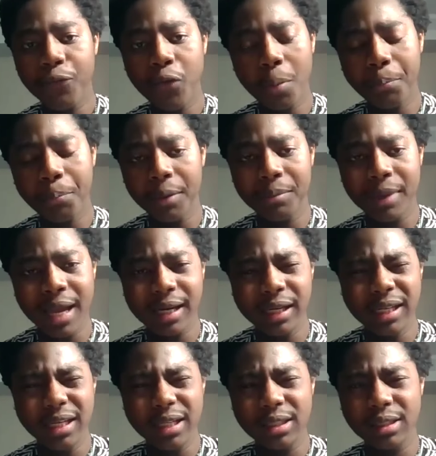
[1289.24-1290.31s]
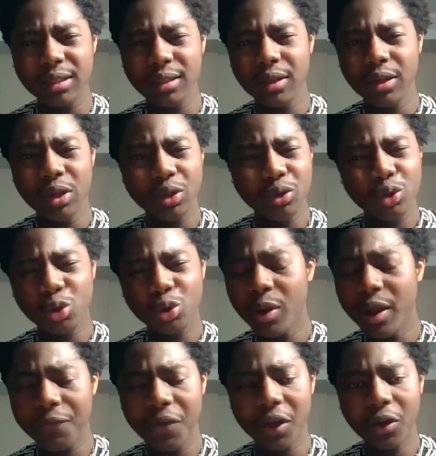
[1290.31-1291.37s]
four Premier Leagues, two
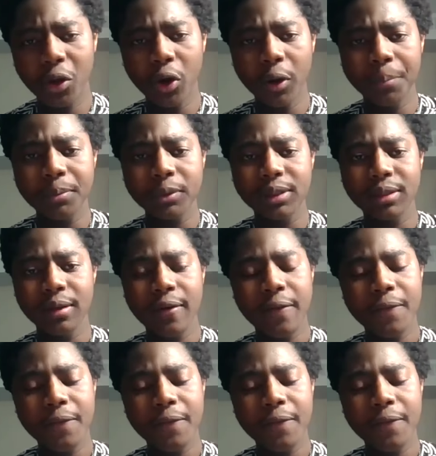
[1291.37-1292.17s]
FA Cups,